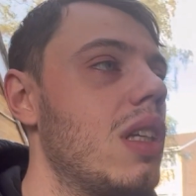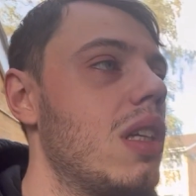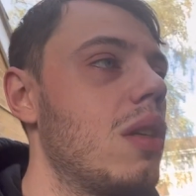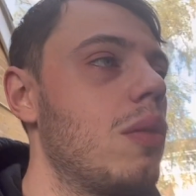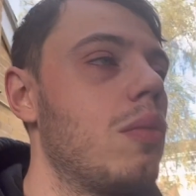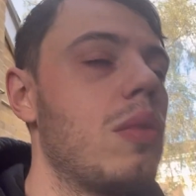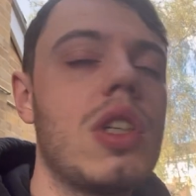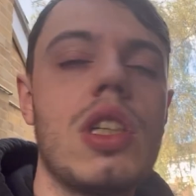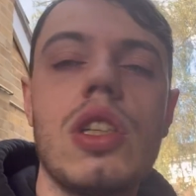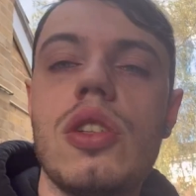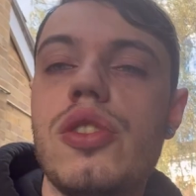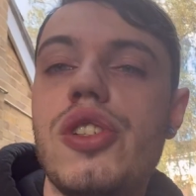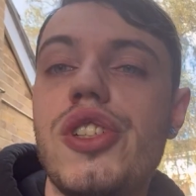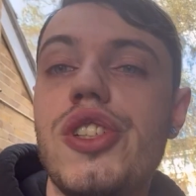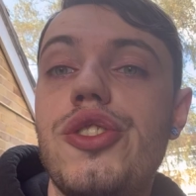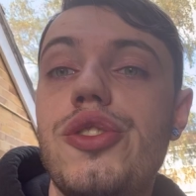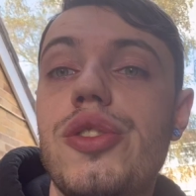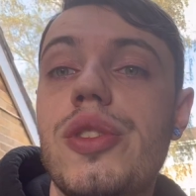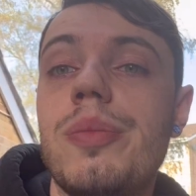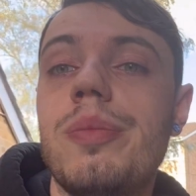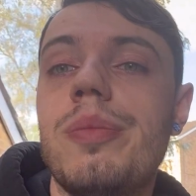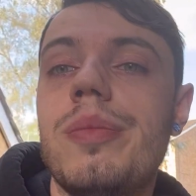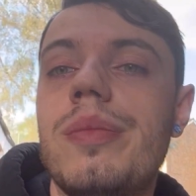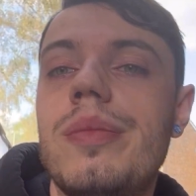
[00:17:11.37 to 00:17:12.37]
we can only
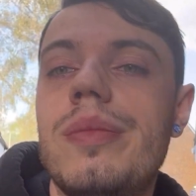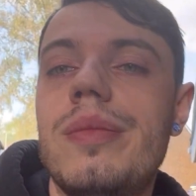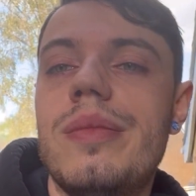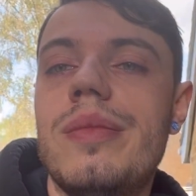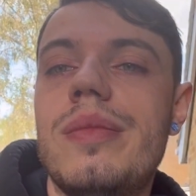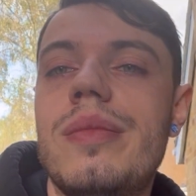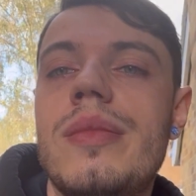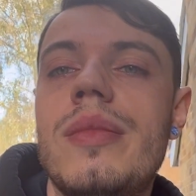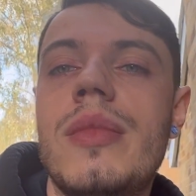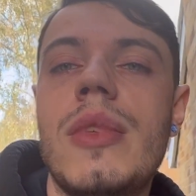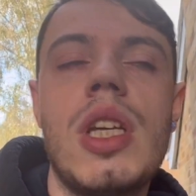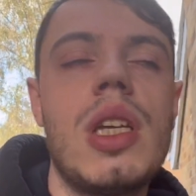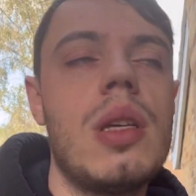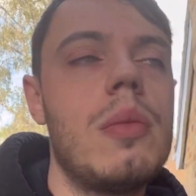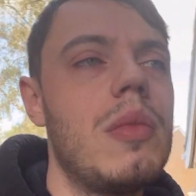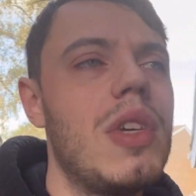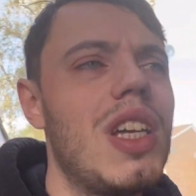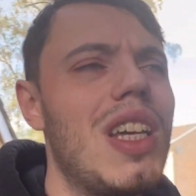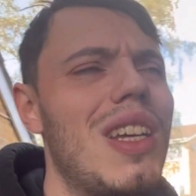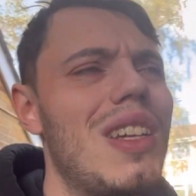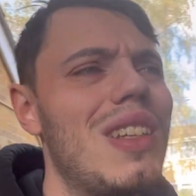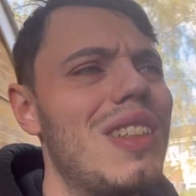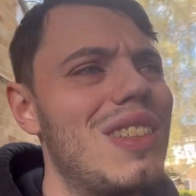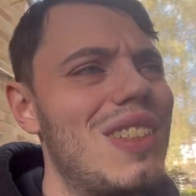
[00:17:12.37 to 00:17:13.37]
dream.
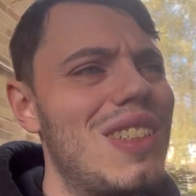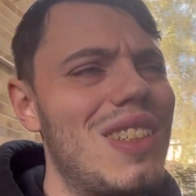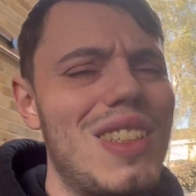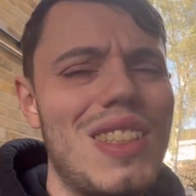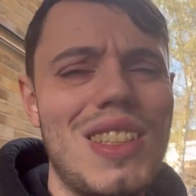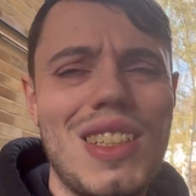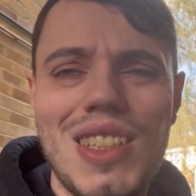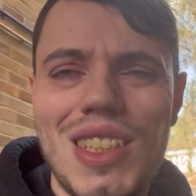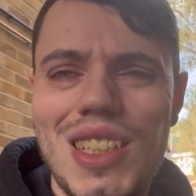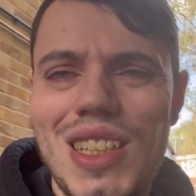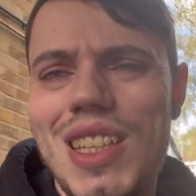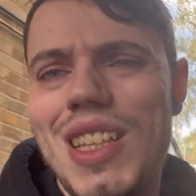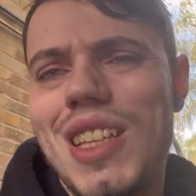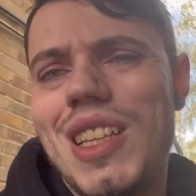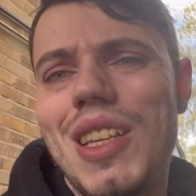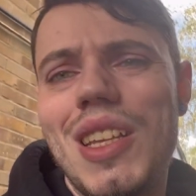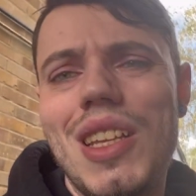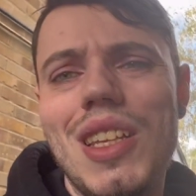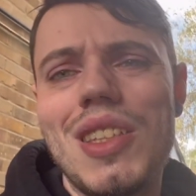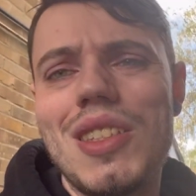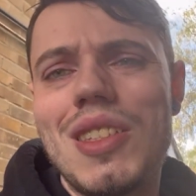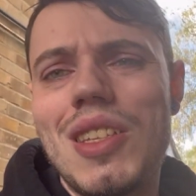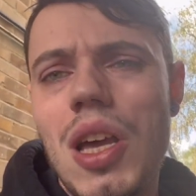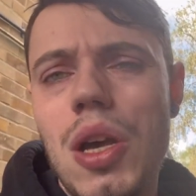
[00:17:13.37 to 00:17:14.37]
But
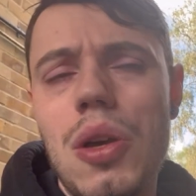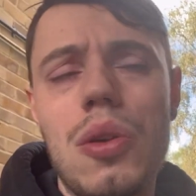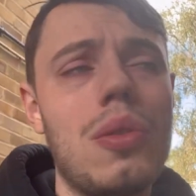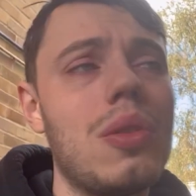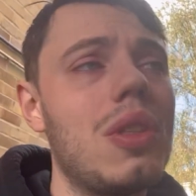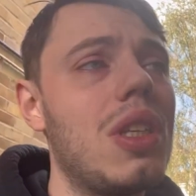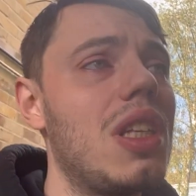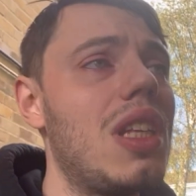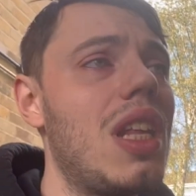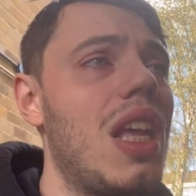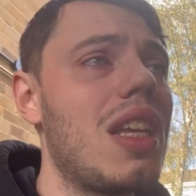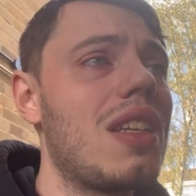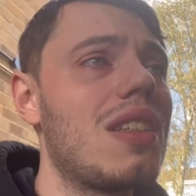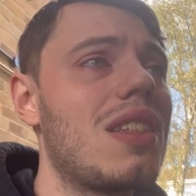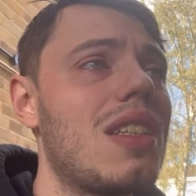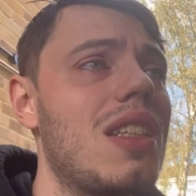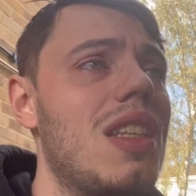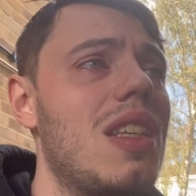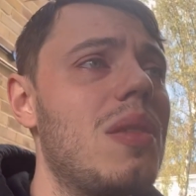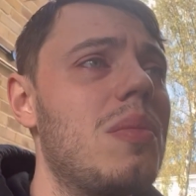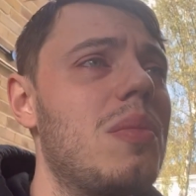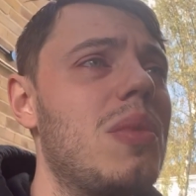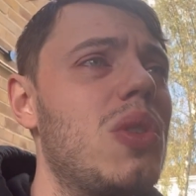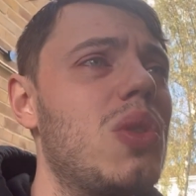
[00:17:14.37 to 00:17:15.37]
until the next
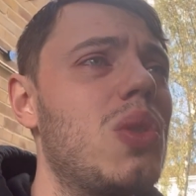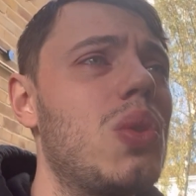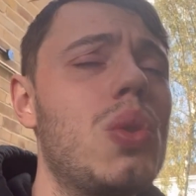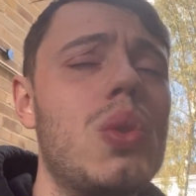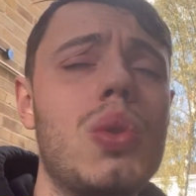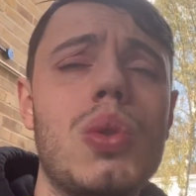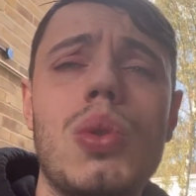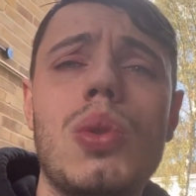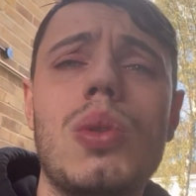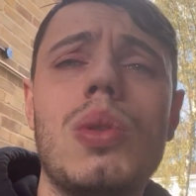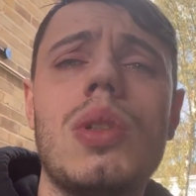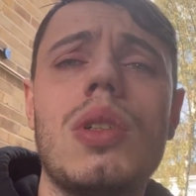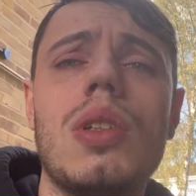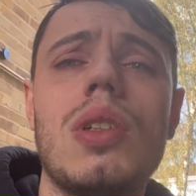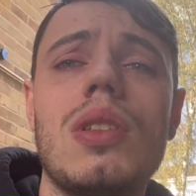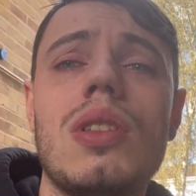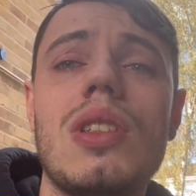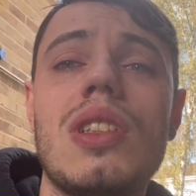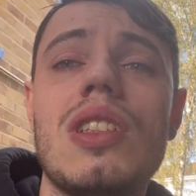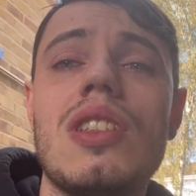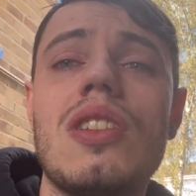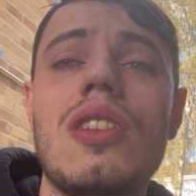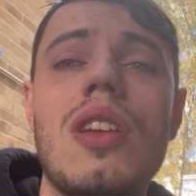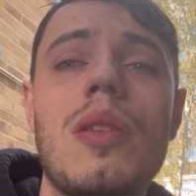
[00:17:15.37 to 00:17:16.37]
clip, oh,
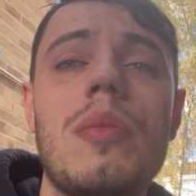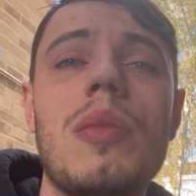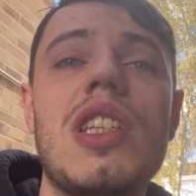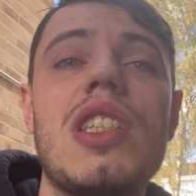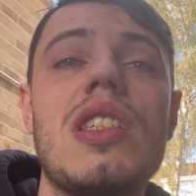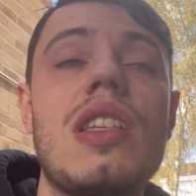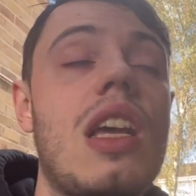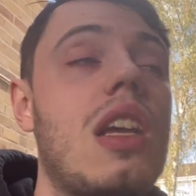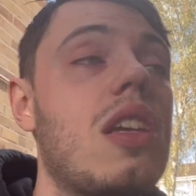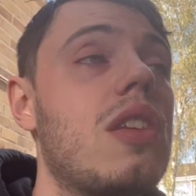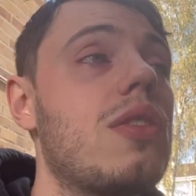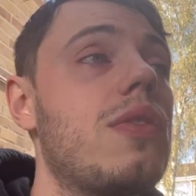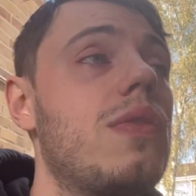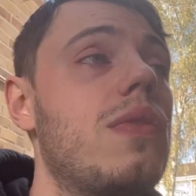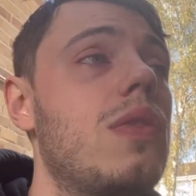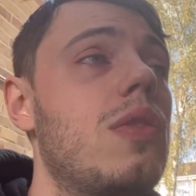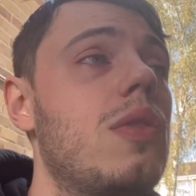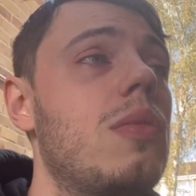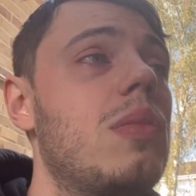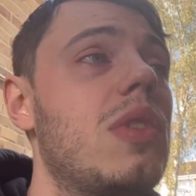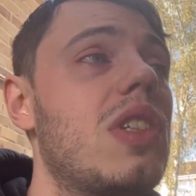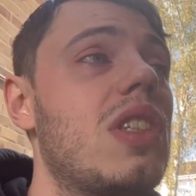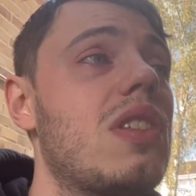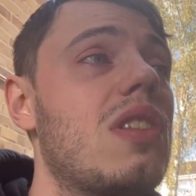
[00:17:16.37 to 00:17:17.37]
it's gonna be seconds for you,
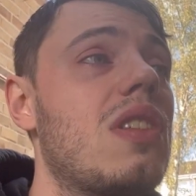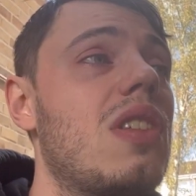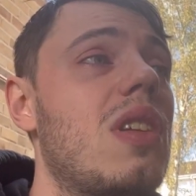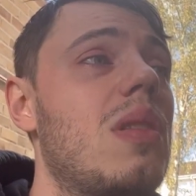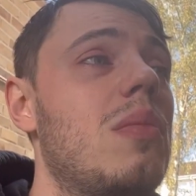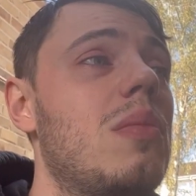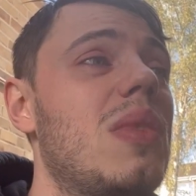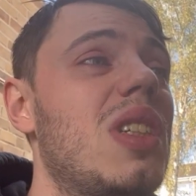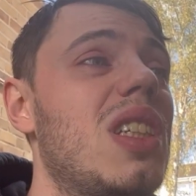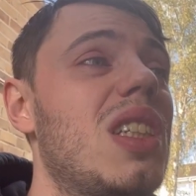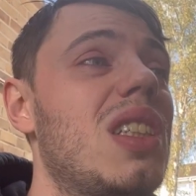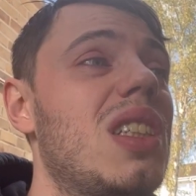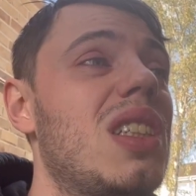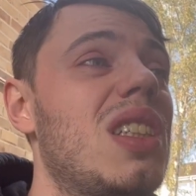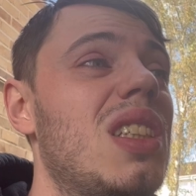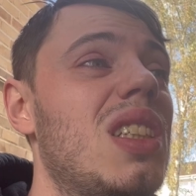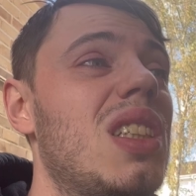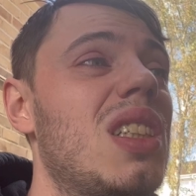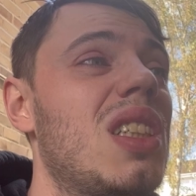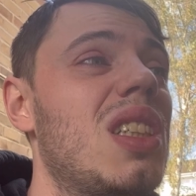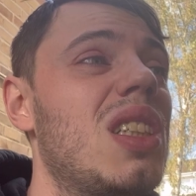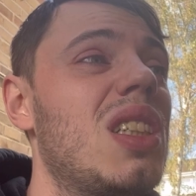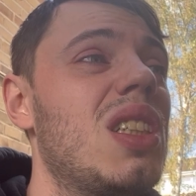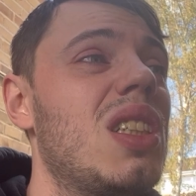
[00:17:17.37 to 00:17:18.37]
but it's gonna be
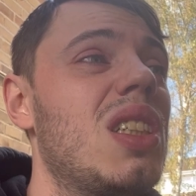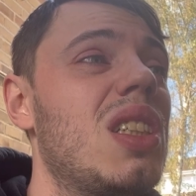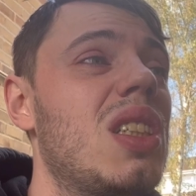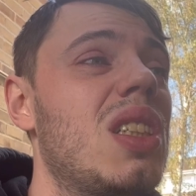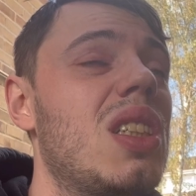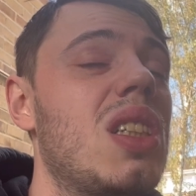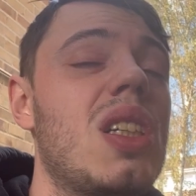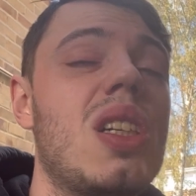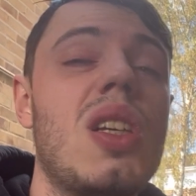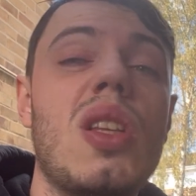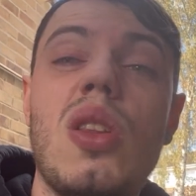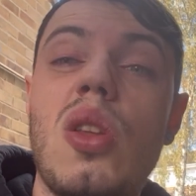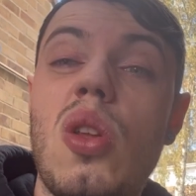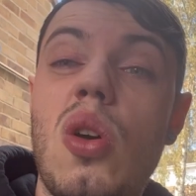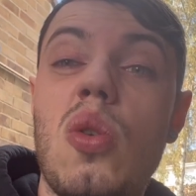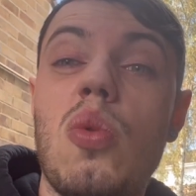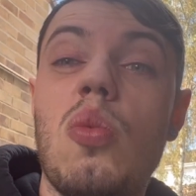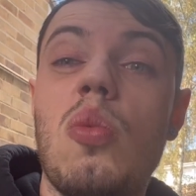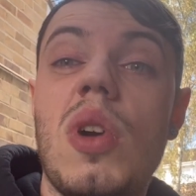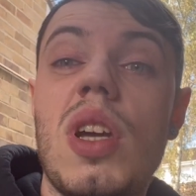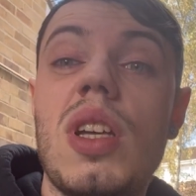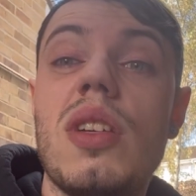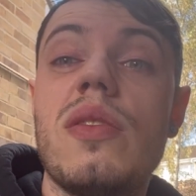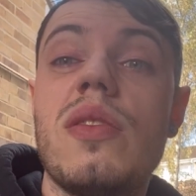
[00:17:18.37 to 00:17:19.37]
a long
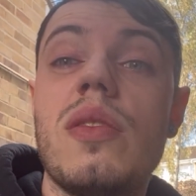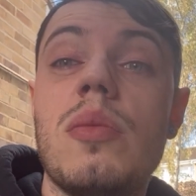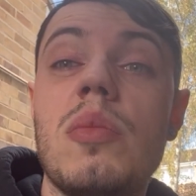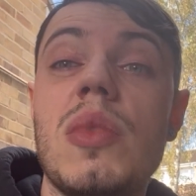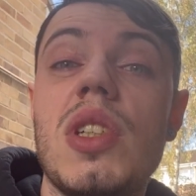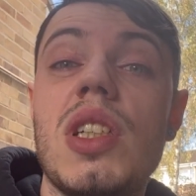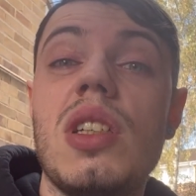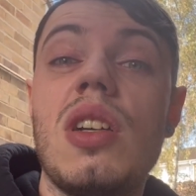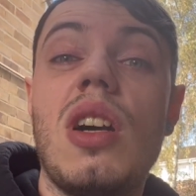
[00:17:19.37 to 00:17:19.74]
wait for me.